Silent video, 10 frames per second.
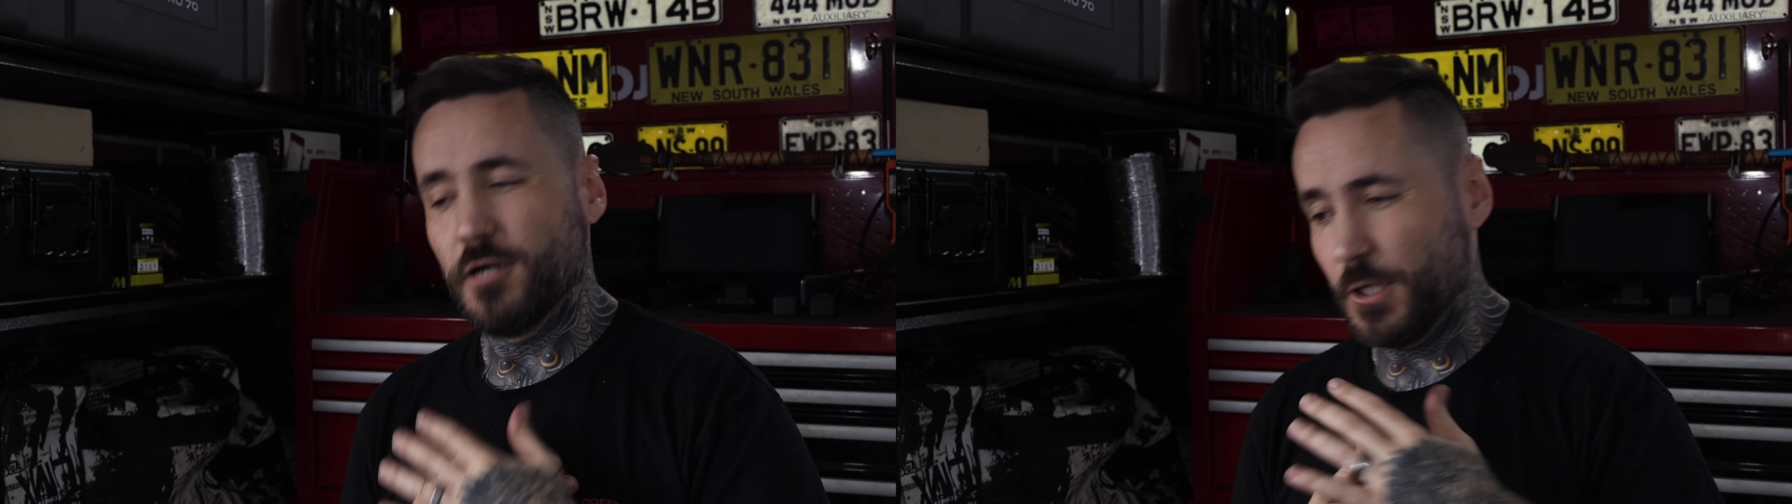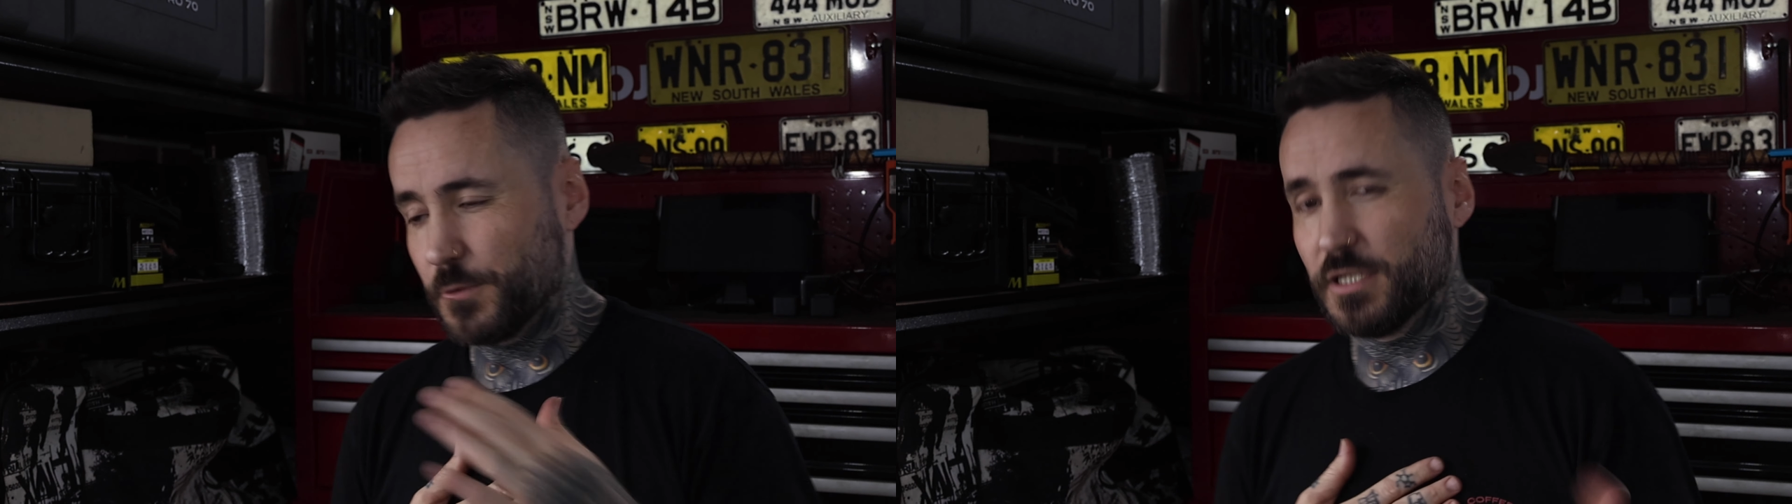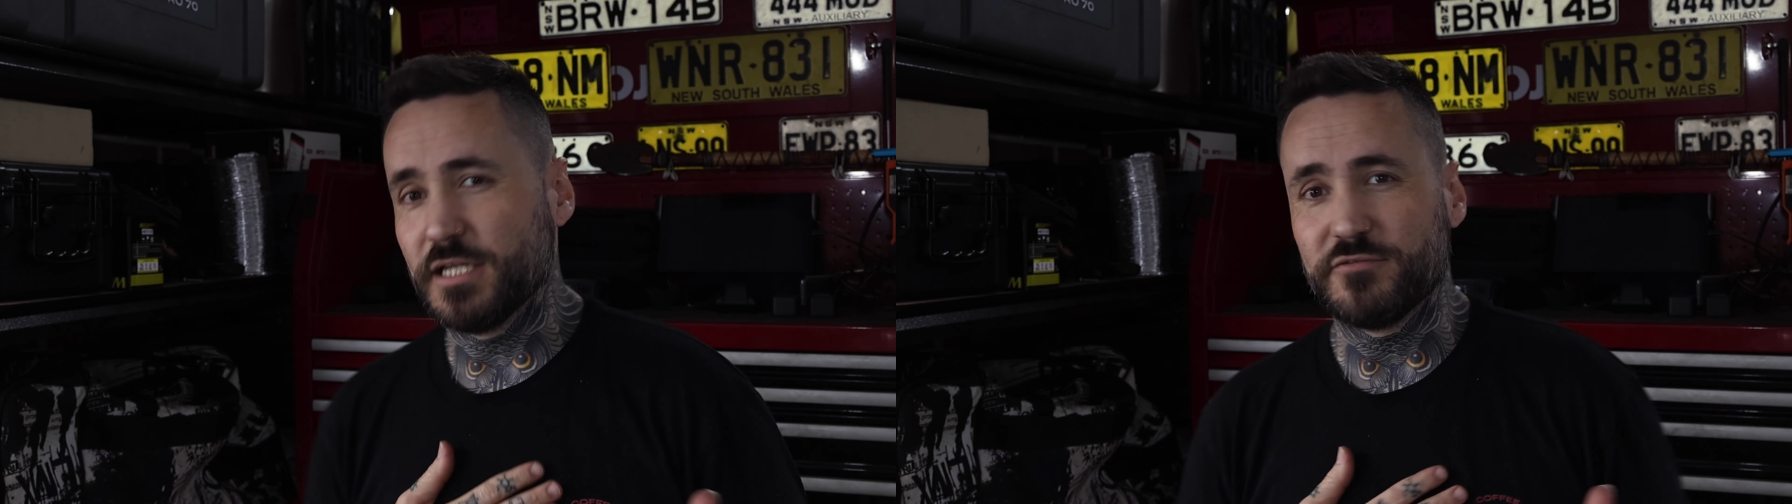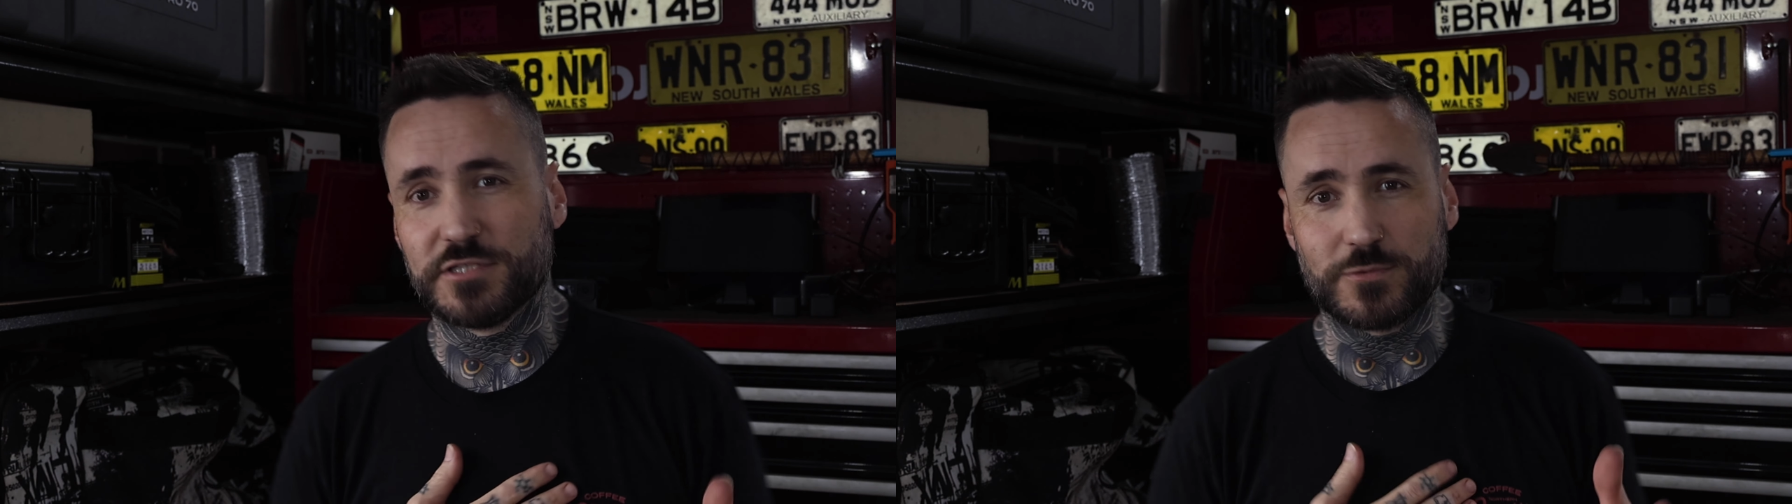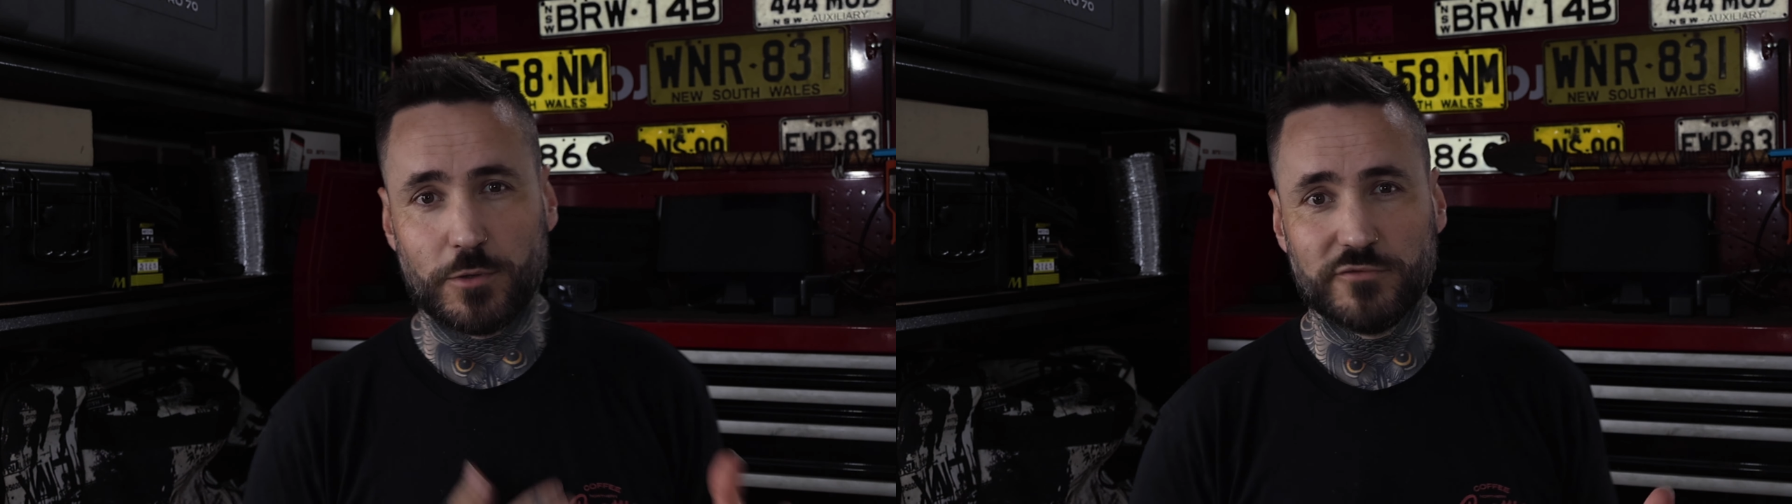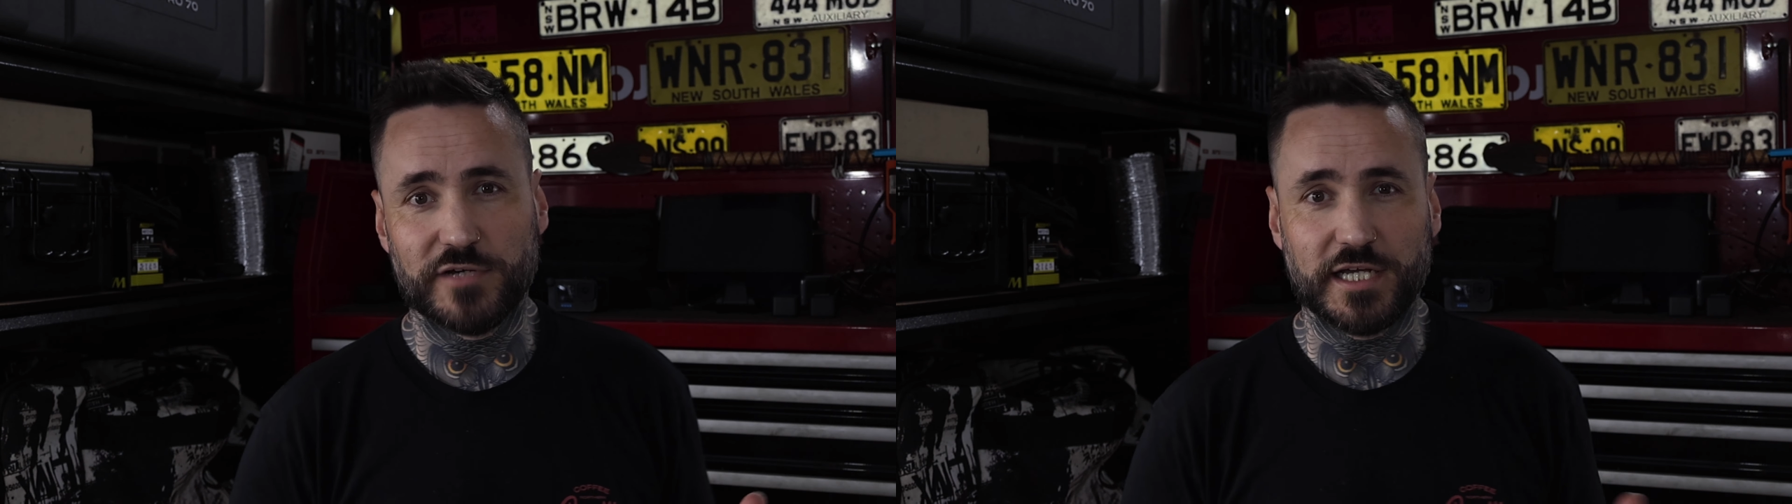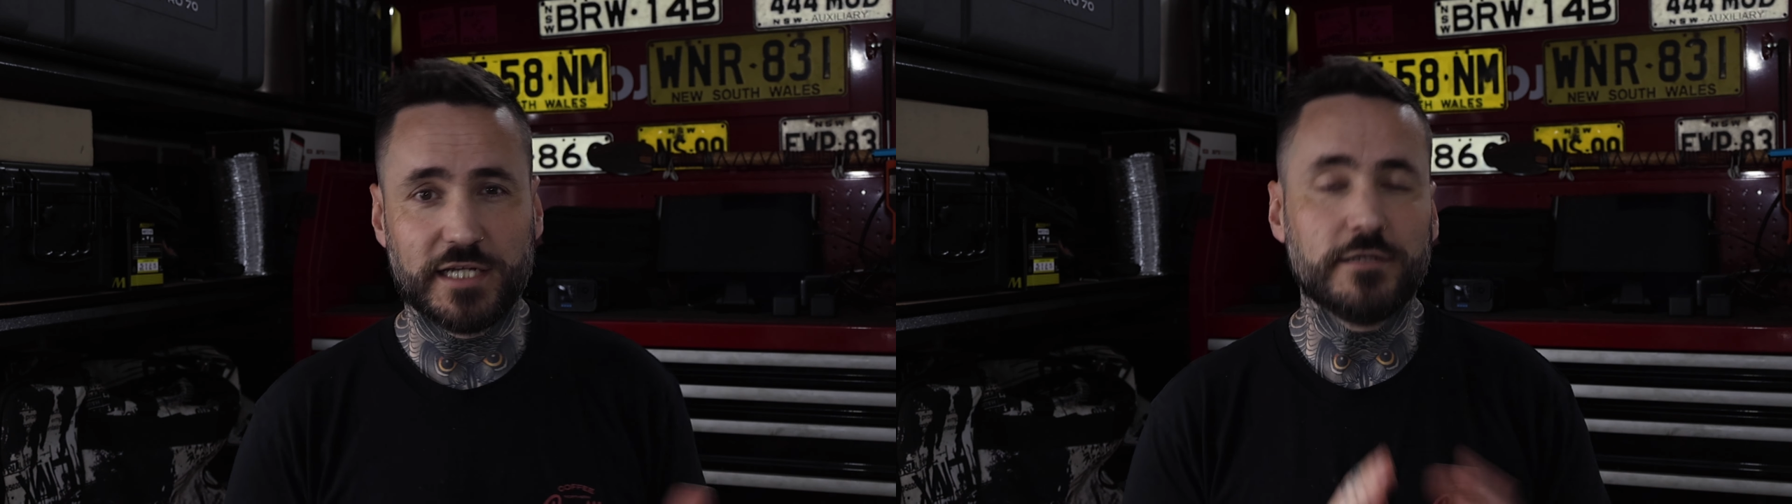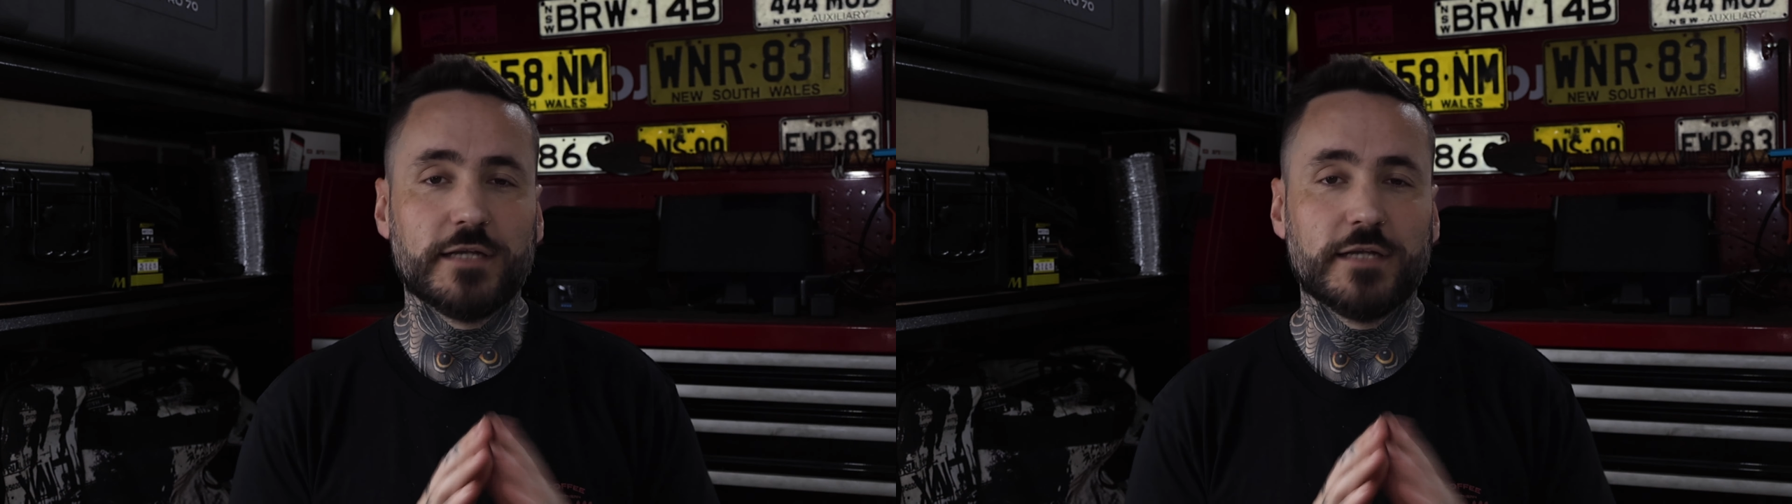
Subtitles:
I want to leave it 12A,